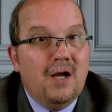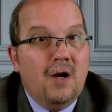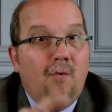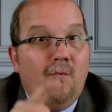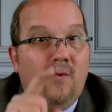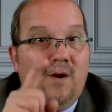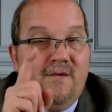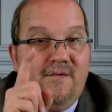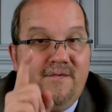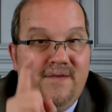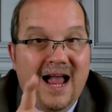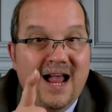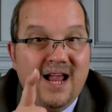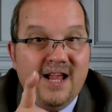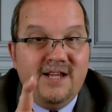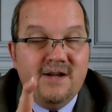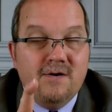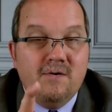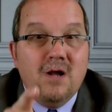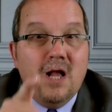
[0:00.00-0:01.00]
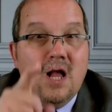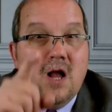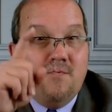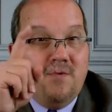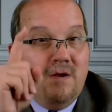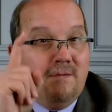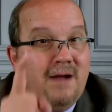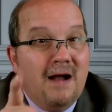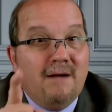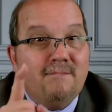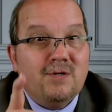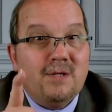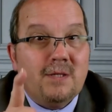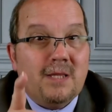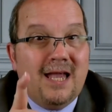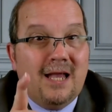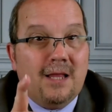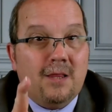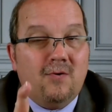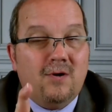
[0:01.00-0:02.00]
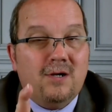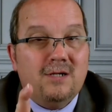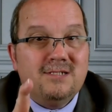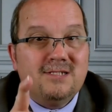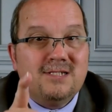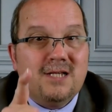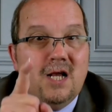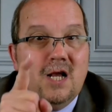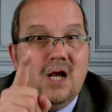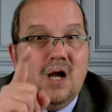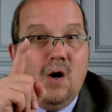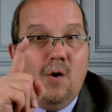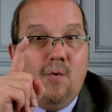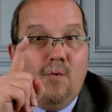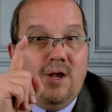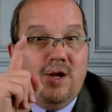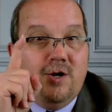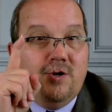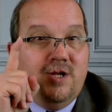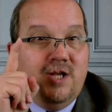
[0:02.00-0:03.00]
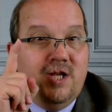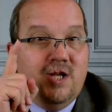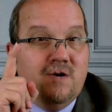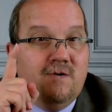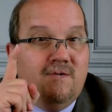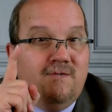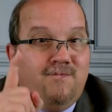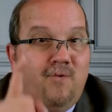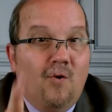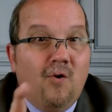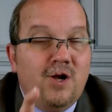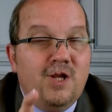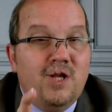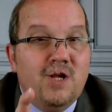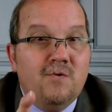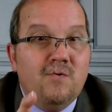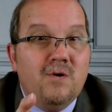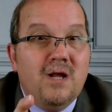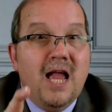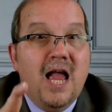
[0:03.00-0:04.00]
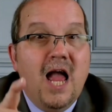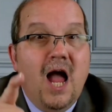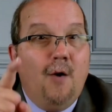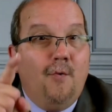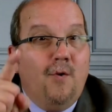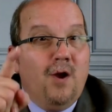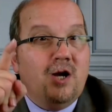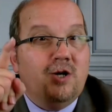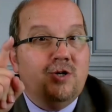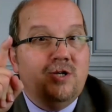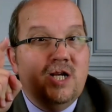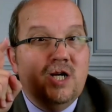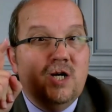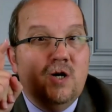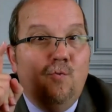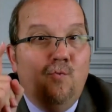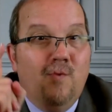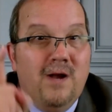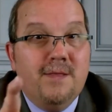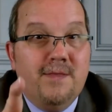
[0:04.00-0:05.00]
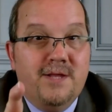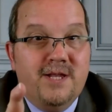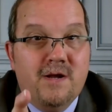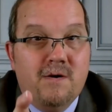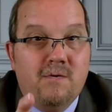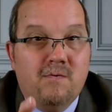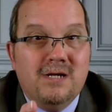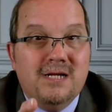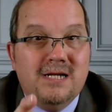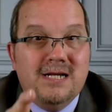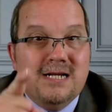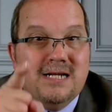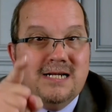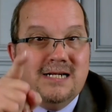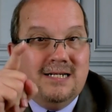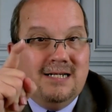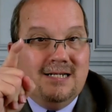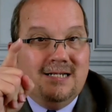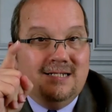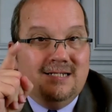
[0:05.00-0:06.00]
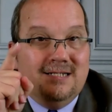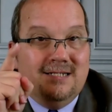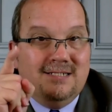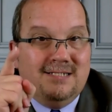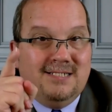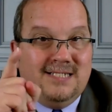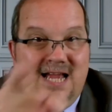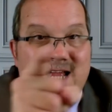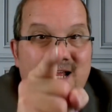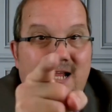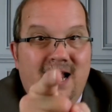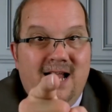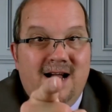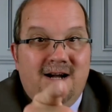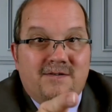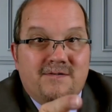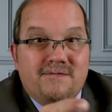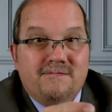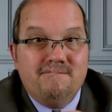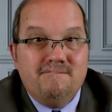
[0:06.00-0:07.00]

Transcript: We thank you. Remember, landlords, we are here for you and we are here with you. Take care.